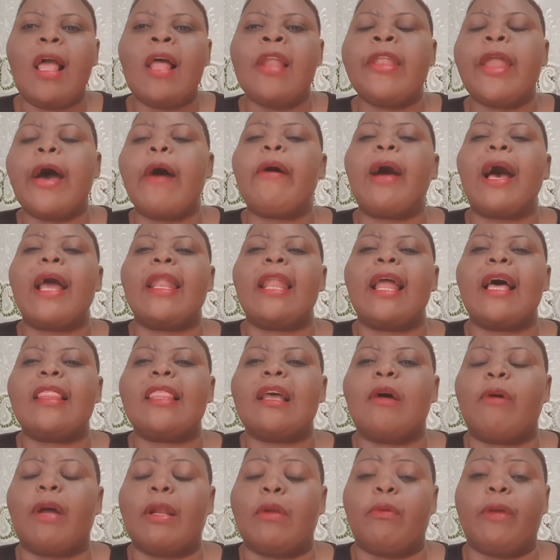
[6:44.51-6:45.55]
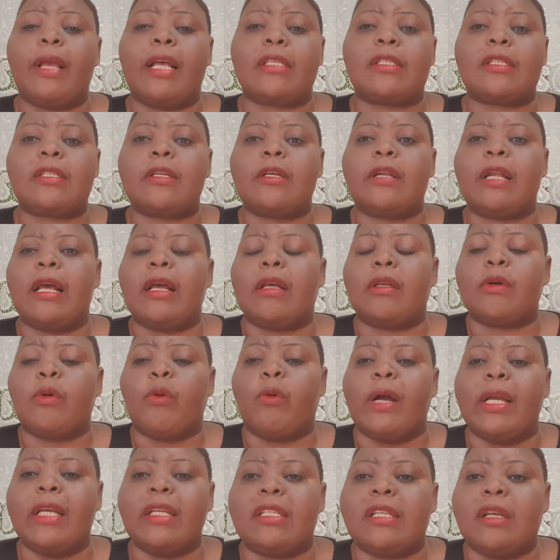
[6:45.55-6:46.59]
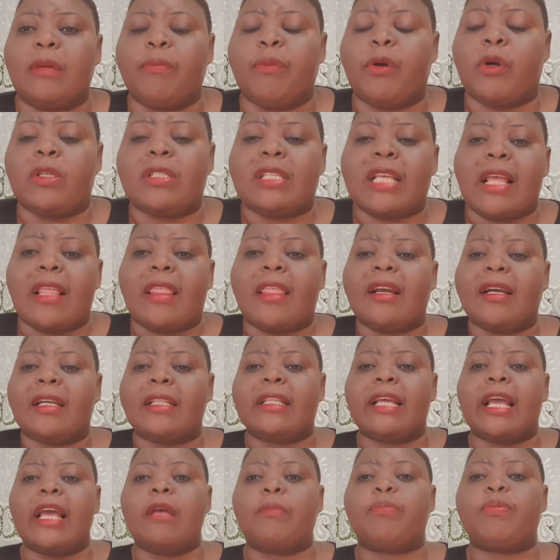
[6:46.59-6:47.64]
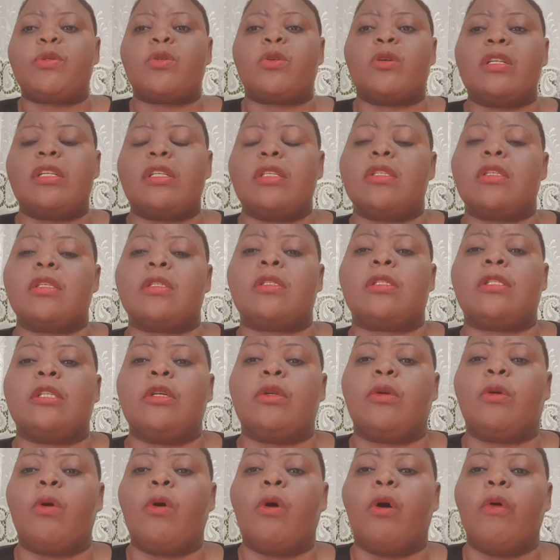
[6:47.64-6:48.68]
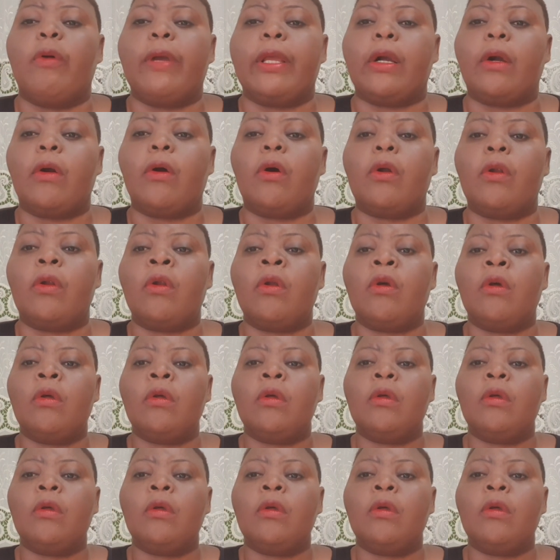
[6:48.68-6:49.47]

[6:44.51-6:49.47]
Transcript: Now another one. We are still waiting because I think the episode is still going on.